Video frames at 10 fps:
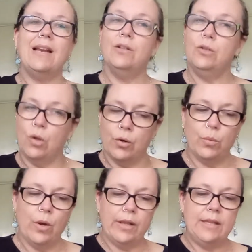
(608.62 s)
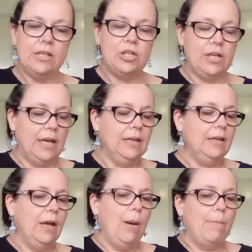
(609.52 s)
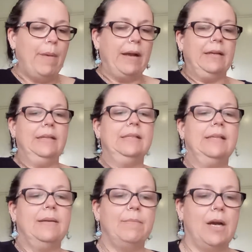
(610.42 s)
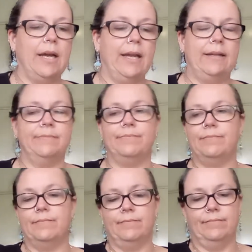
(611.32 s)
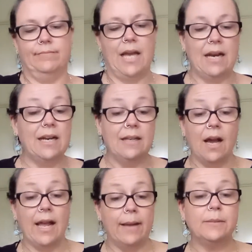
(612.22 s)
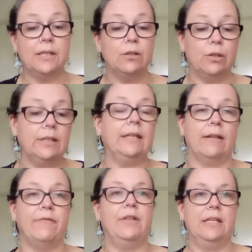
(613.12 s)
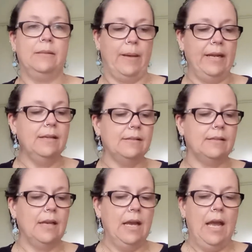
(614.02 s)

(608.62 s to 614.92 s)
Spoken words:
a lot of work this year, but it is in my, and I absolutely love this piece.